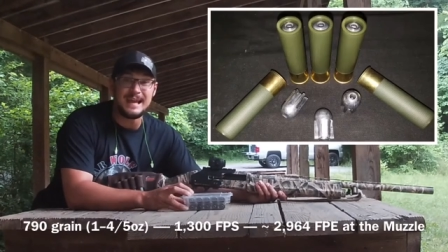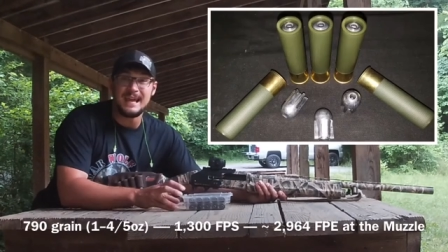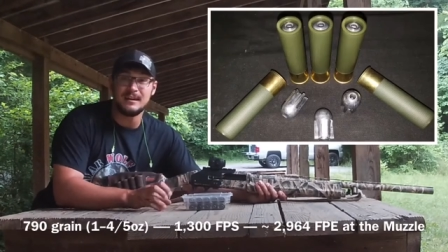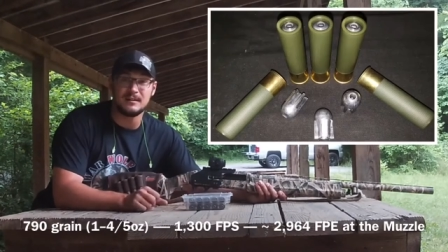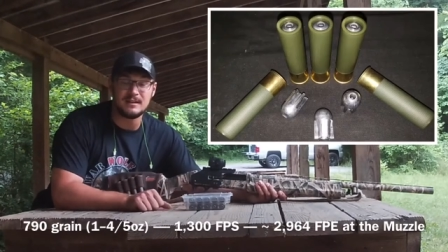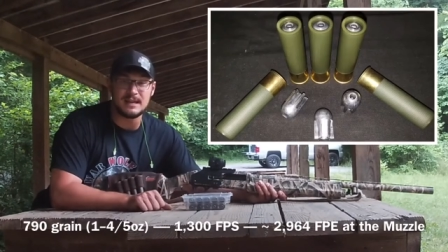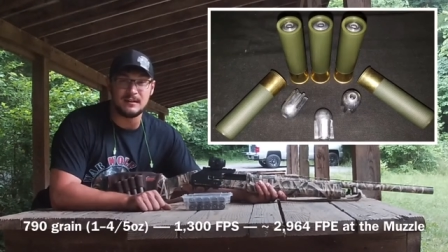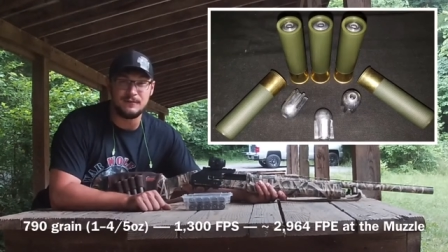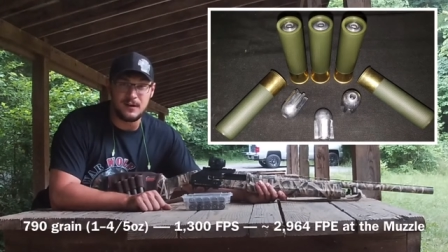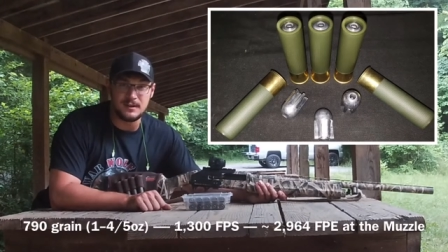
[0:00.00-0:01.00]
And unlike a
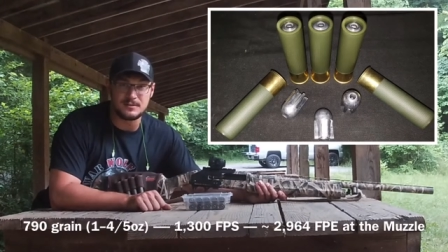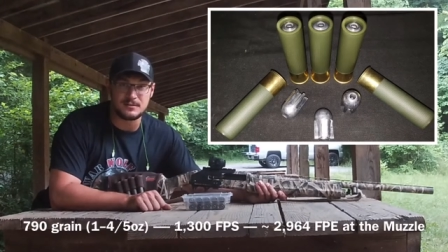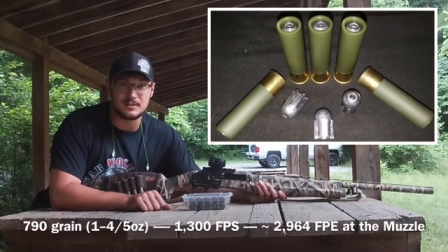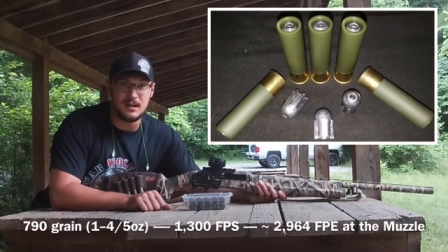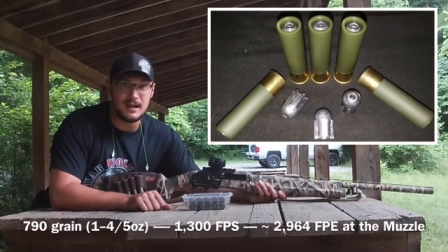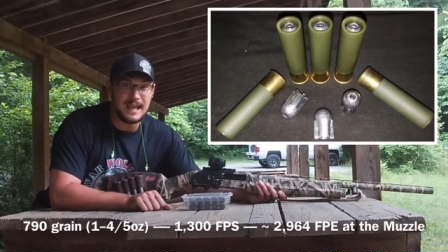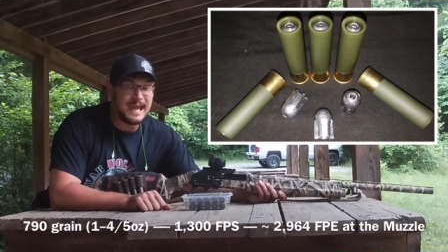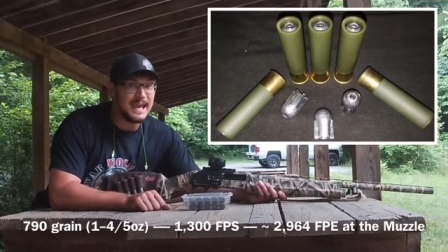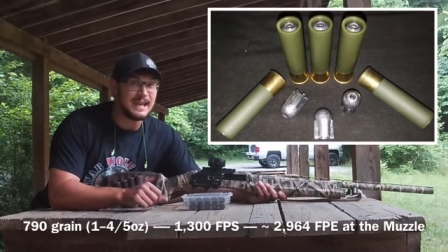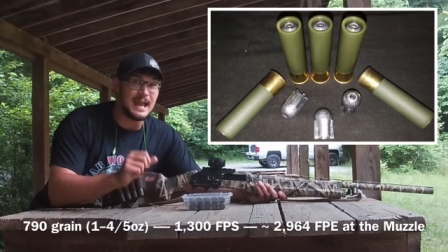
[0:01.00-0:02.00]
Foster slug,
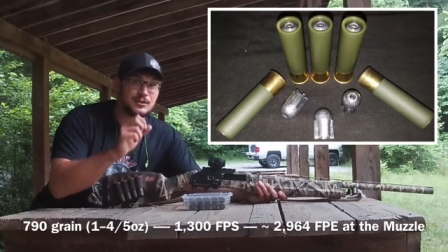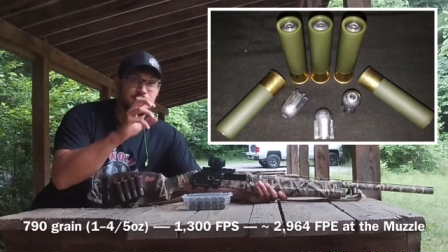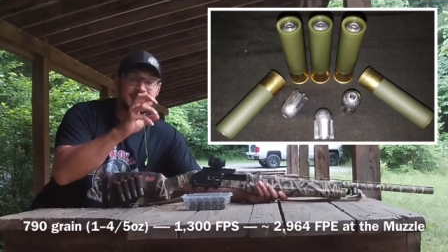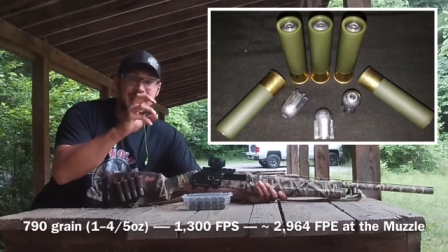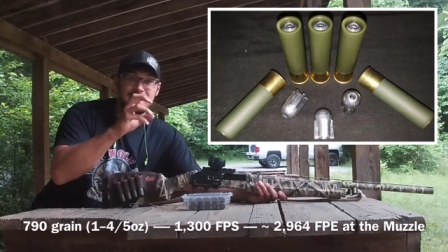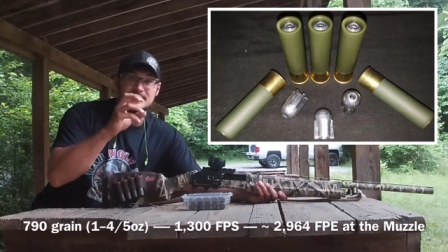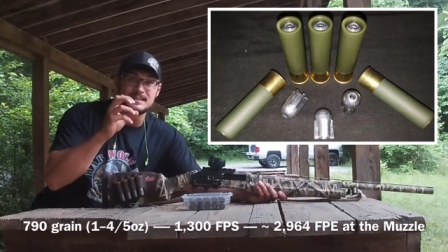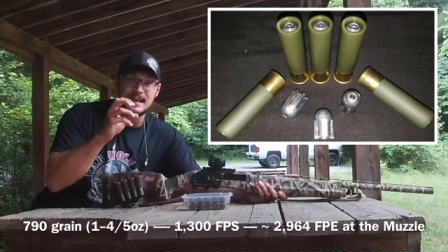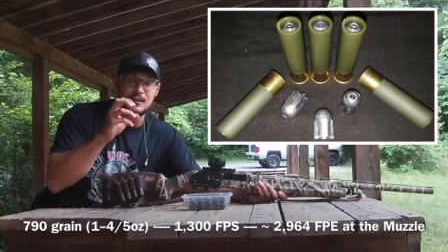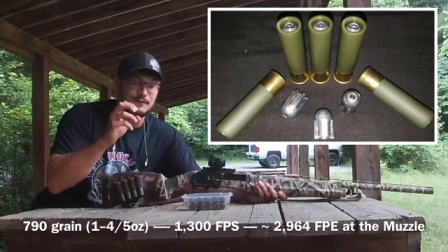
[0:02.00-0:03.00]
it actually has
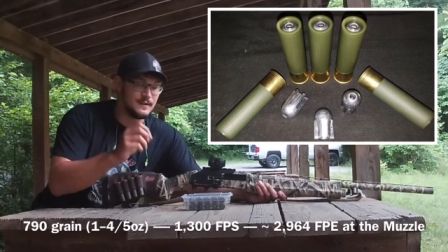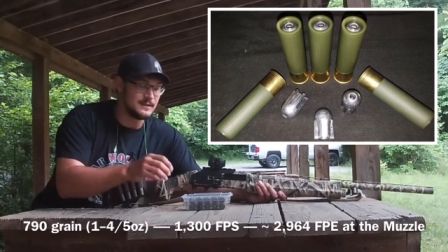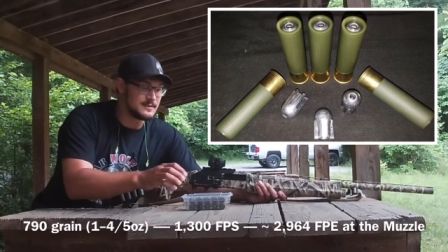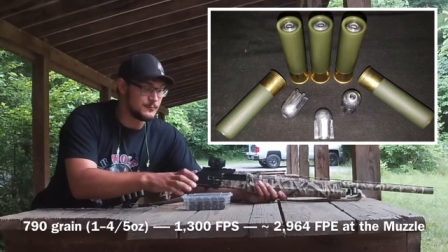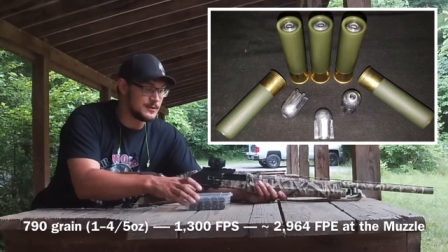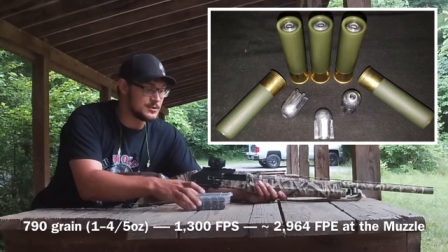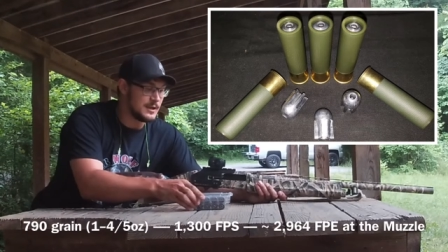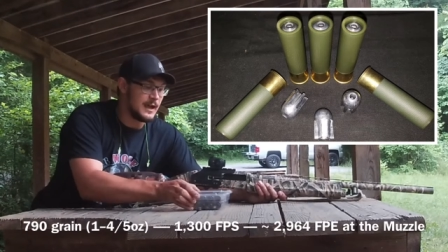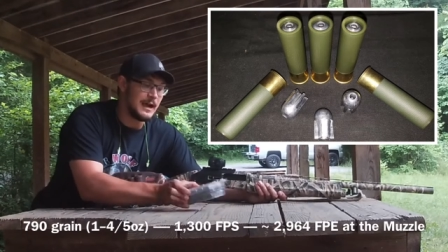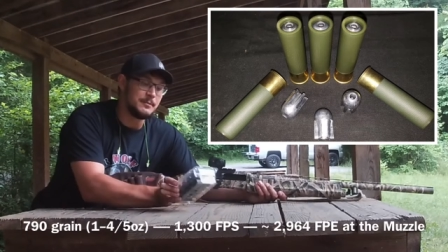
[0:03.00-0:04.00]
tail fins, which
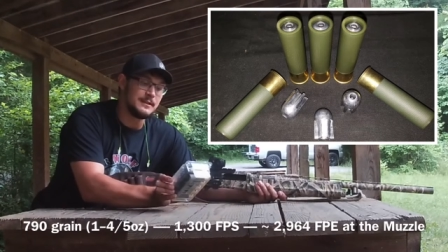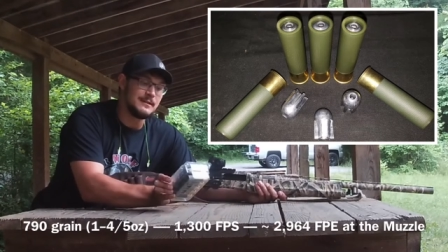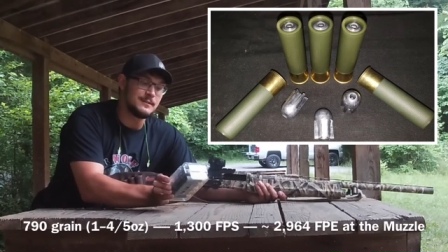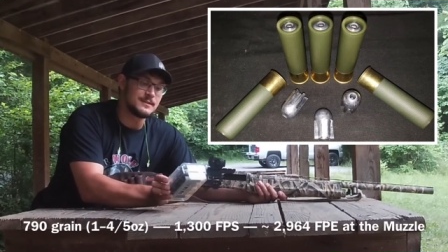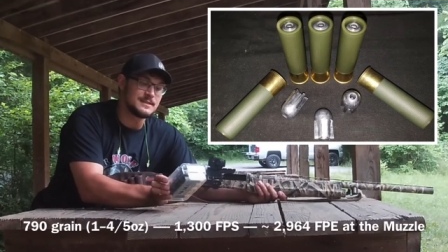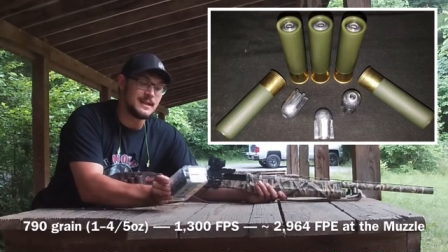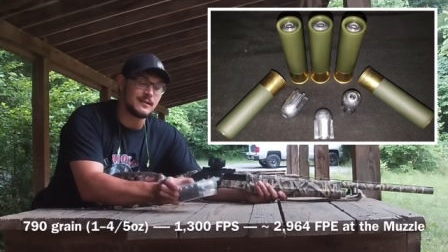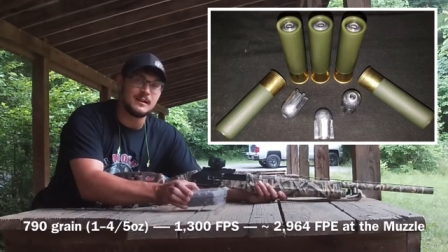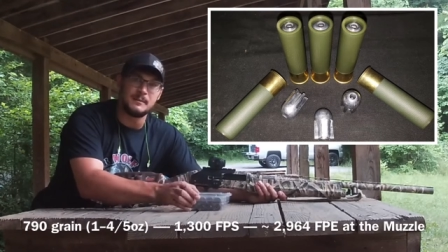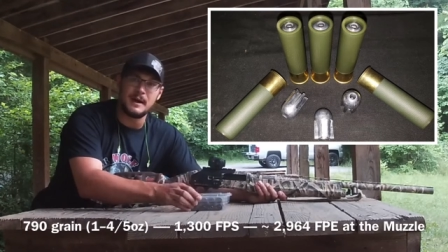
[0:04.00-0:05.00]
I believe they're saying
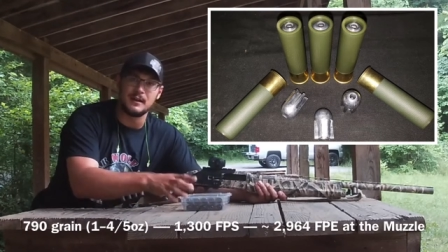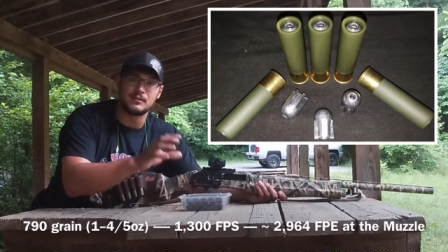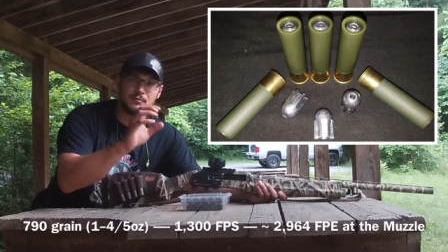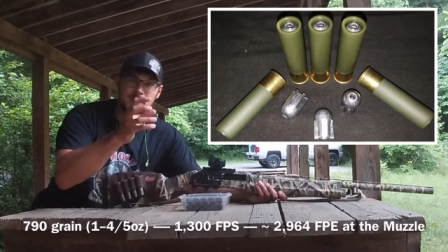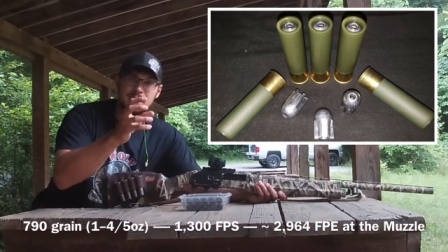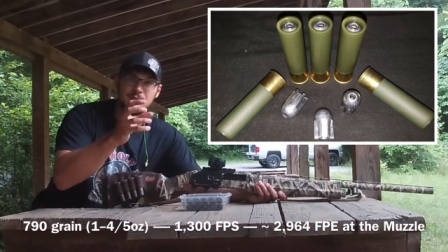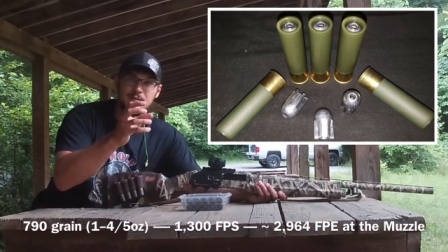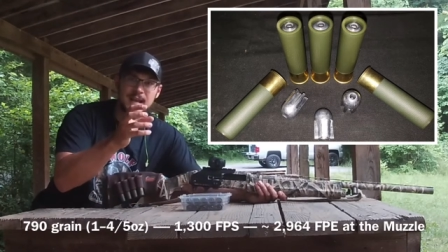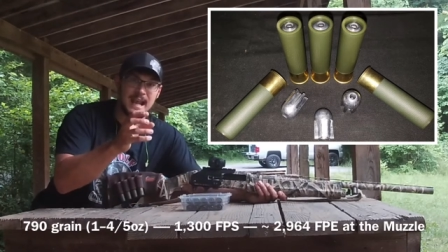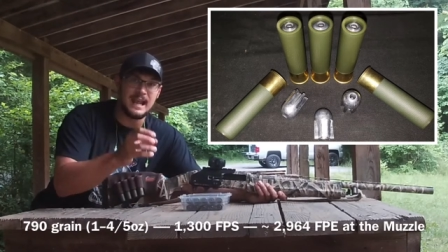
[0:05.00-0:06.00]
are at about a three
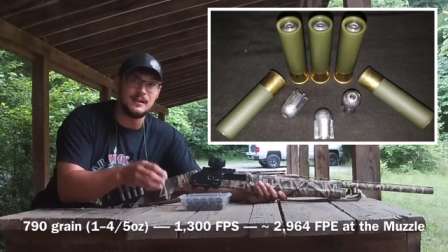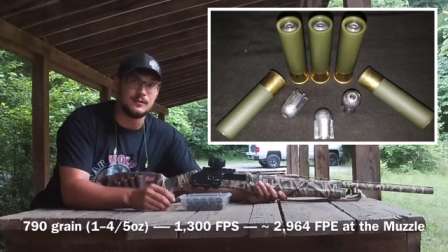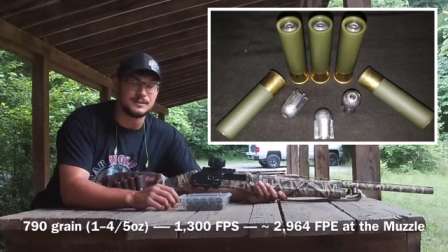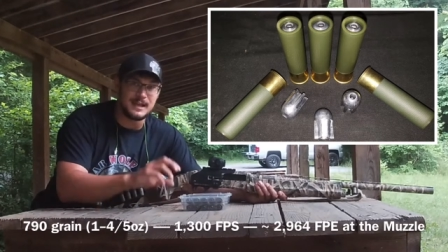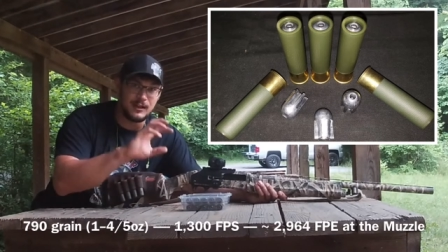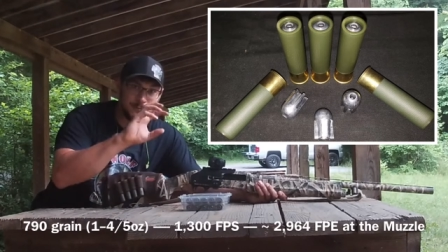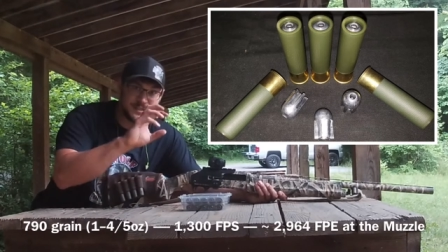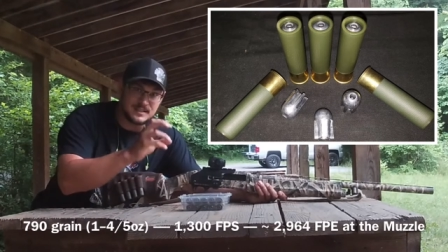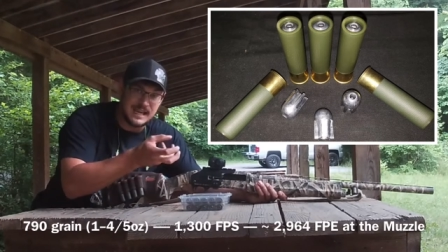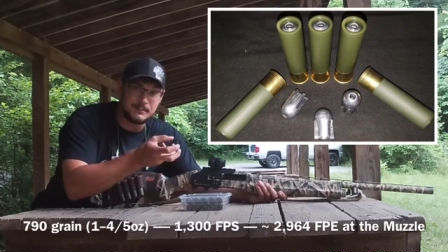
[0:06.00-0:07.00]
degree angle to help
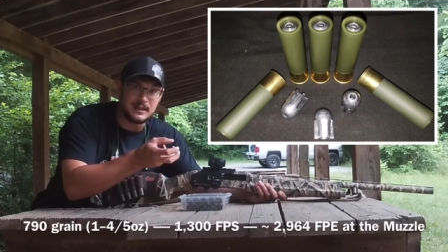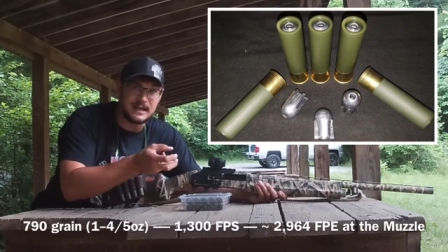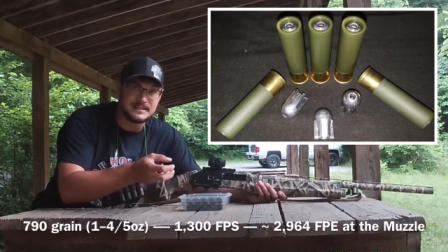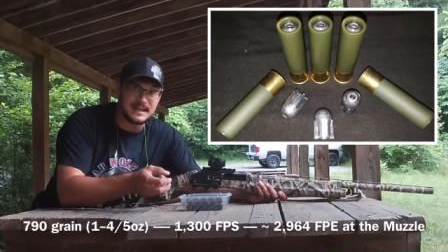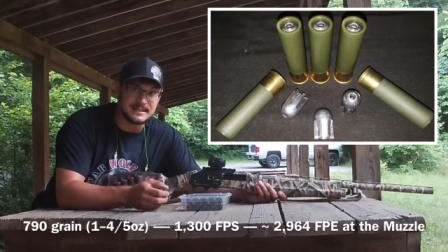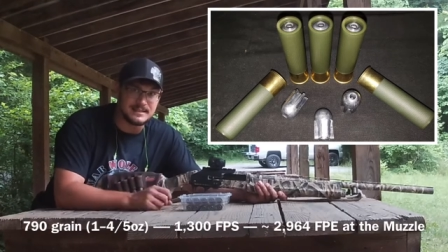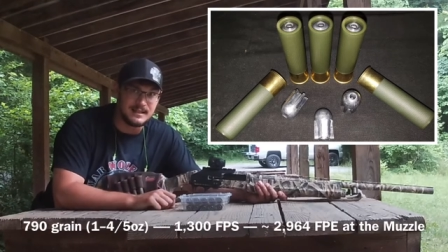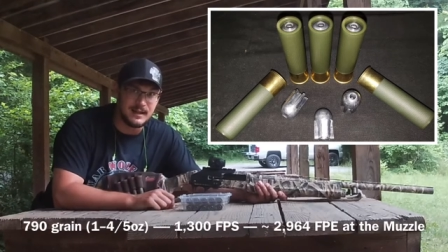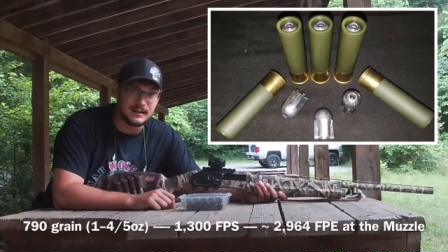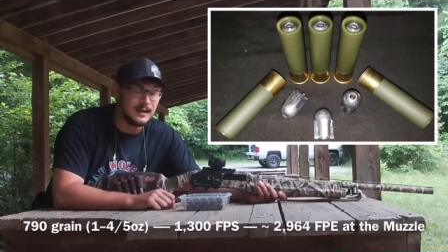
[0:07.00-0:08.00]
stabilize that
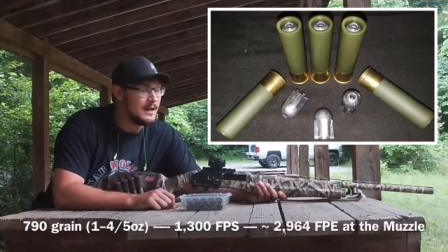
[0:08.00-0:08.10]
slug.